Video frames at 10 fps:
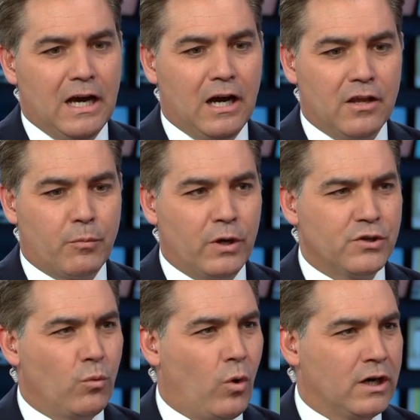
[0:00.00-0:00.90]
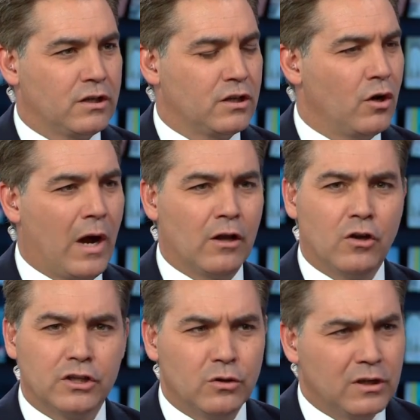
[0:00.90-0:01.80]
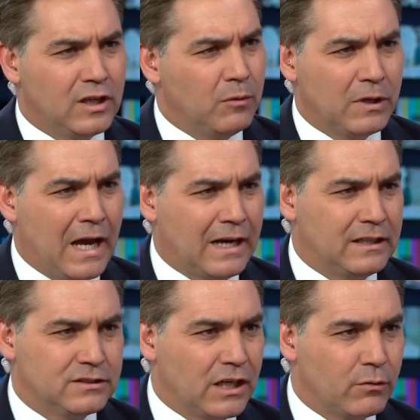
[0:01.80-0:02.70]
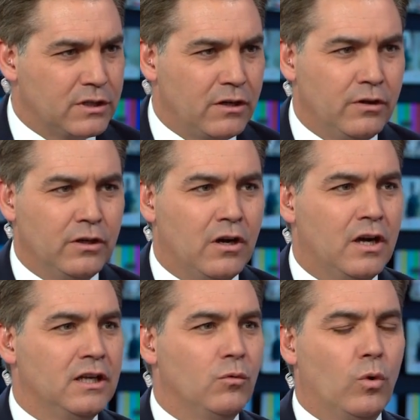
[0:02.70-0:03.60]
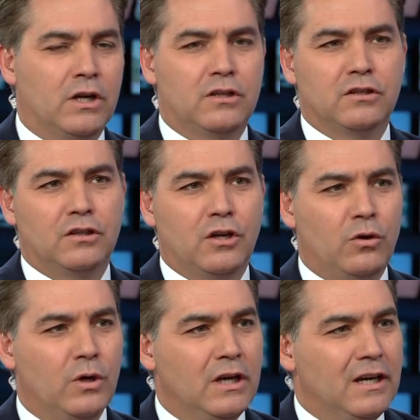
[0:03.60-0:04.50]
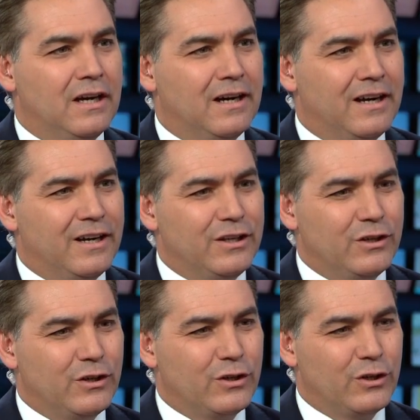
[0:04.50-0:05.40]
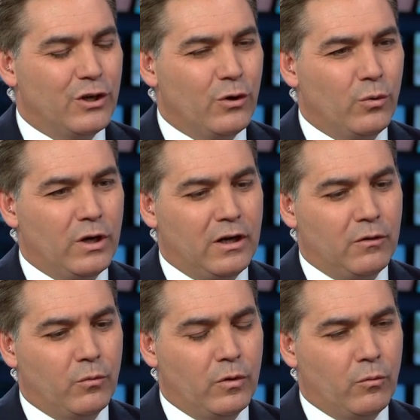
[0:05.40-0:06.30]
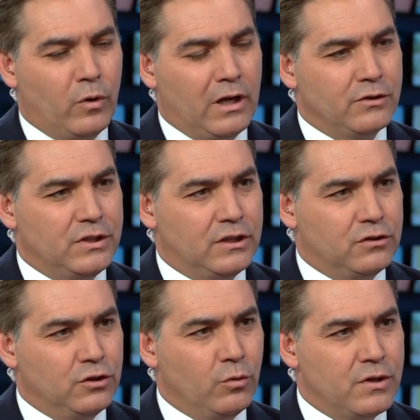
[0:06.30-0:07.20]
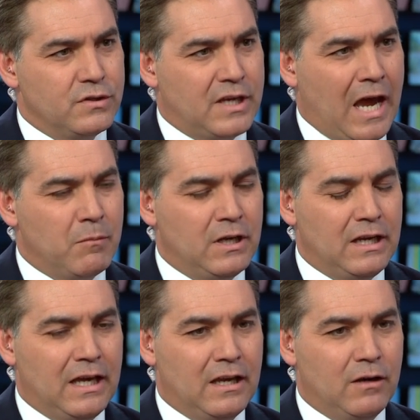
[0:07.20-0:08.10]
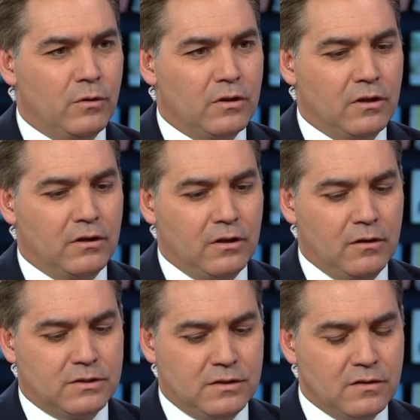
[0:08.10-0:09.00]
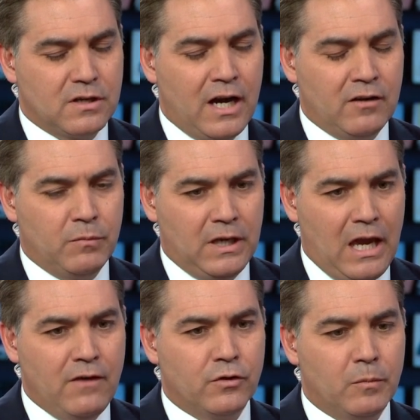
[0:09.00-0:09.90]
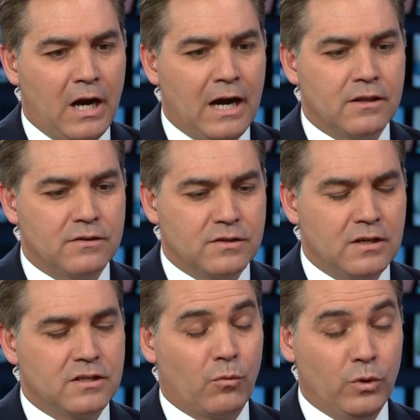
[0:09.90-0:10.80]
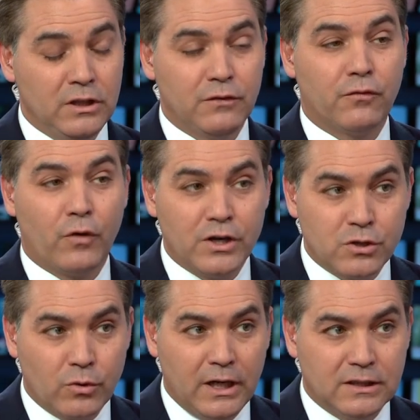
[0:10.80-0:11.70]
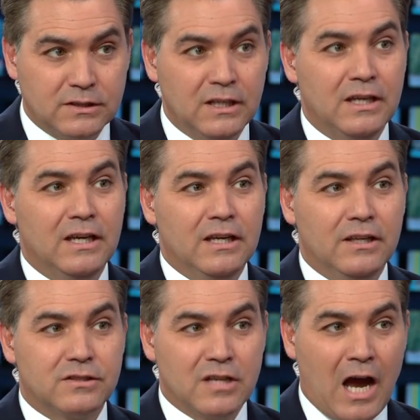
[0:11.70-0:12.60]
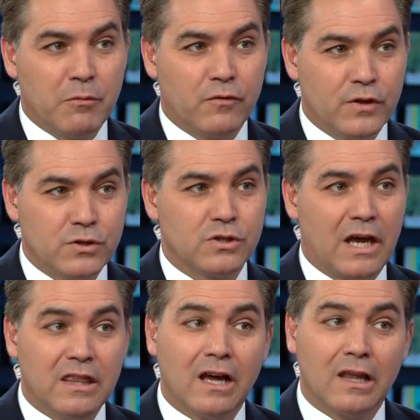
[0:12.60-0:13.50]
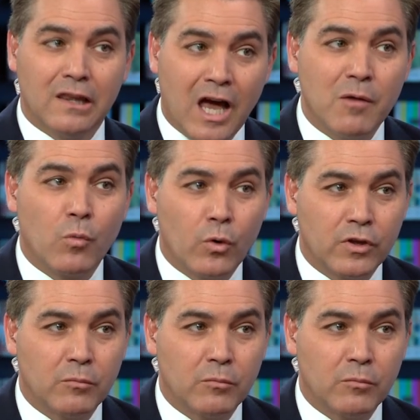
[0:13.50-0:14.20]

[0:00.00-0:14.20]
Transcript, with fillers: Uh, the president wanted to know how long you can keep an acting secretary on. He wanted to know, uh, you, know, uh, what else he could do with his cabinet. And it, it's this kind of behavior behind the scenes that really frustrates his top officials, I think, a lot more